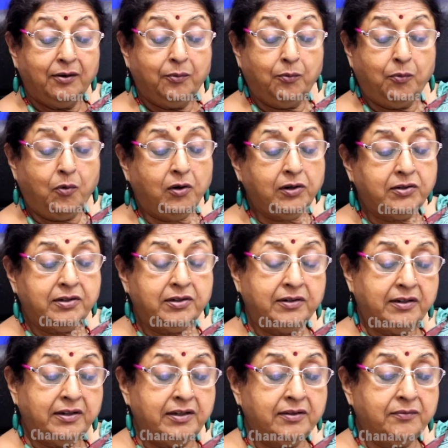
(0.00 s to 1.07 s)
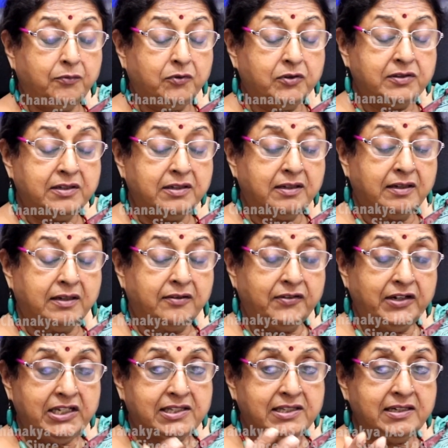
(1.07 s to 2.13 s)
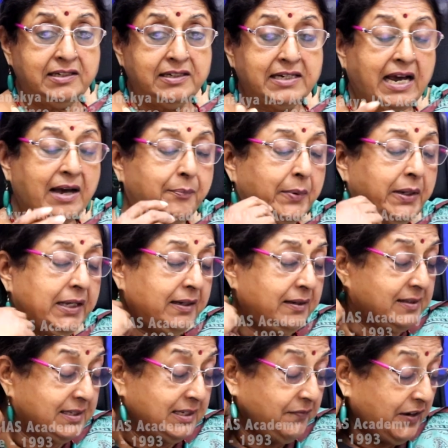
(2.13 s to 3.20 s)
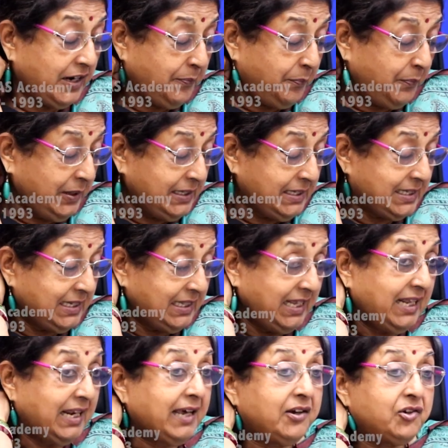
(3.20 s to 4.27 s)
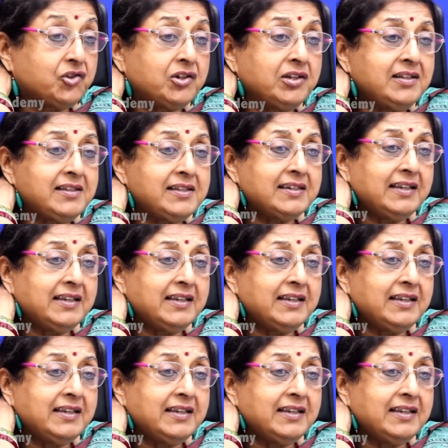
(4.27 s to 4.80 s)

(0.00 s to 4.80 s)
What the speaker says: What was the recent happenings, developments in the elections